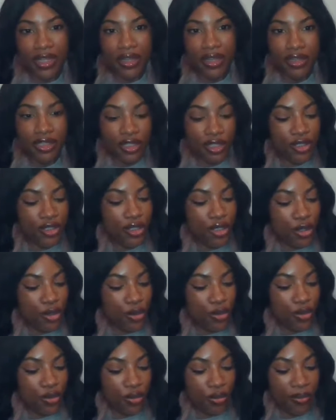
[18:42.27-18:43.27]
This is
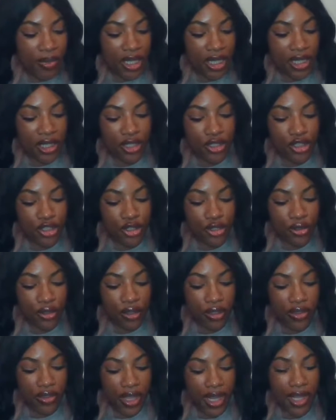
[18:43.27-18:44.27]
you making
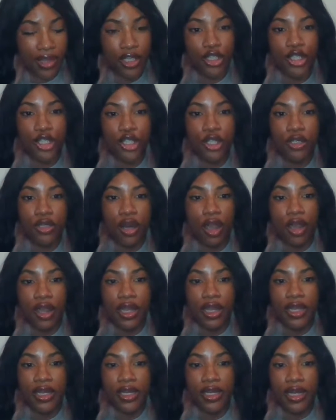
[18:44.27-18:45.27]
sure that you're
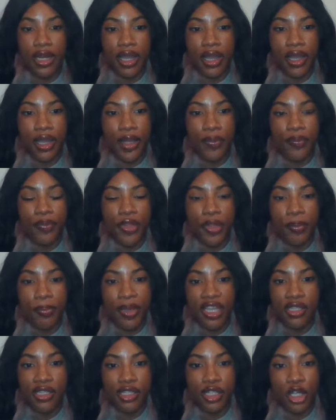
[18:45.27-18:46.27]
on the
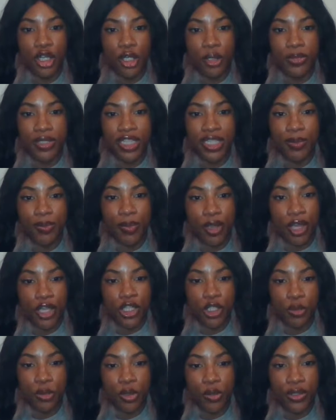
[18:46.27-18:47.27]
best terms as
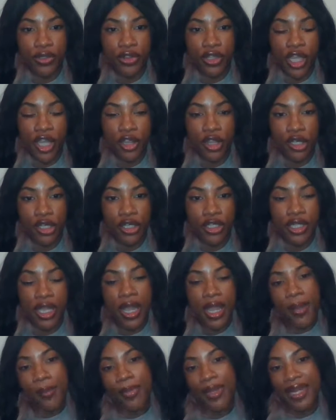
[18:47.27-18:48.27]
possible with others,
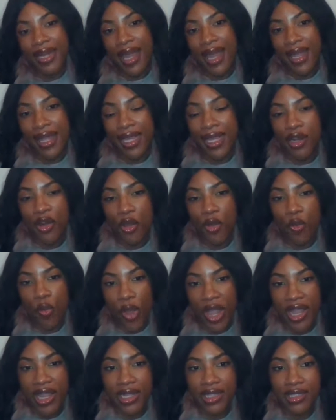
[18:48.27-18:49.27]
but not in a
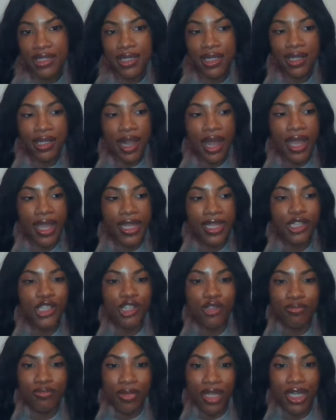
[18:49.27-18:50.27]
way to like
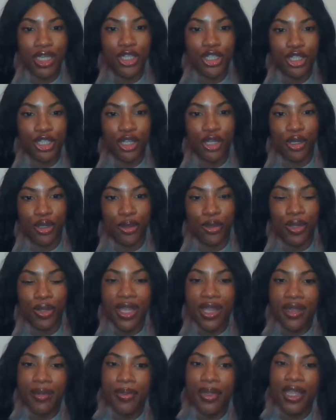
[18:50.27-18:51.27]
diminish you,
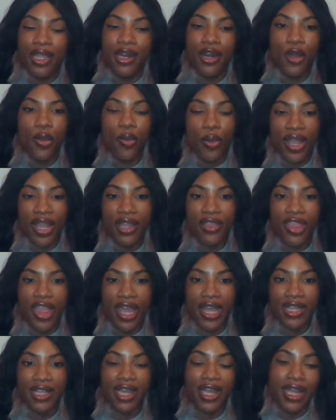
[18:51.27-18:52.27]
but in a way
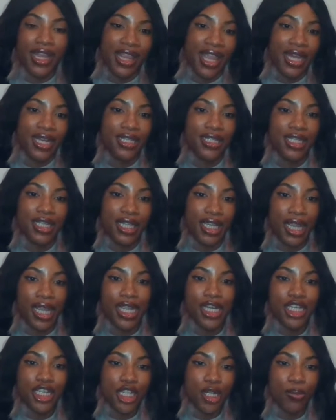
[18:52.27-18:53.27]
that is
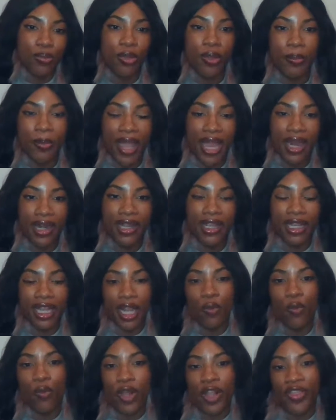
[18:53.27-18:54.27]
again diplomatic
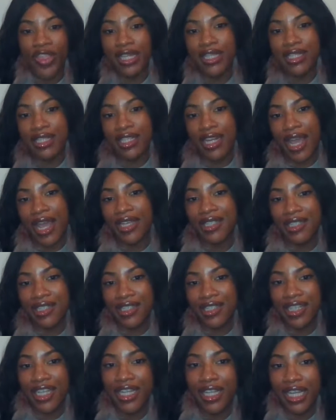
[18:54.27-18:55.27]
and one that's not
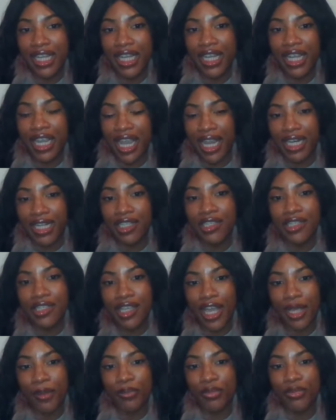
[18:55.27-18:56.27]
seeking any
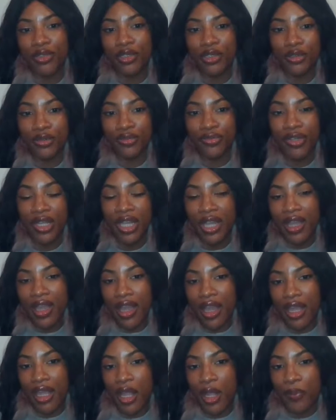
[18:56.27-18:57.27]
type of
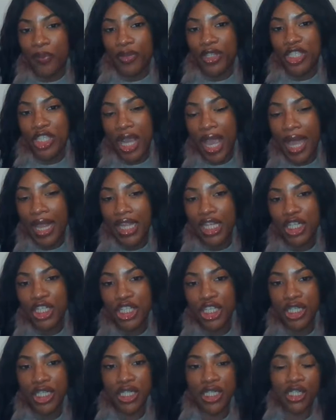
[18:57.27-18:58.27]

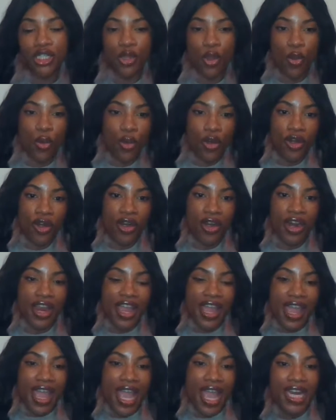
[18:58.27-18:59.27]
challenges or
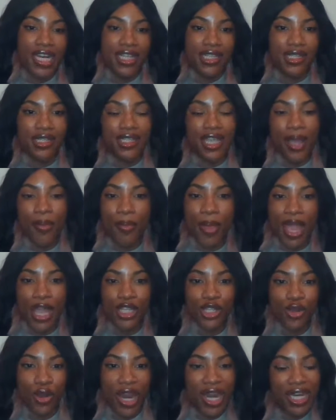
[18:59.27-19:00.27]
any
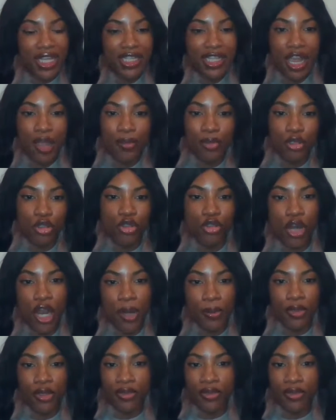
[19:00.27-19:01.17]
setbacks or any type of drama,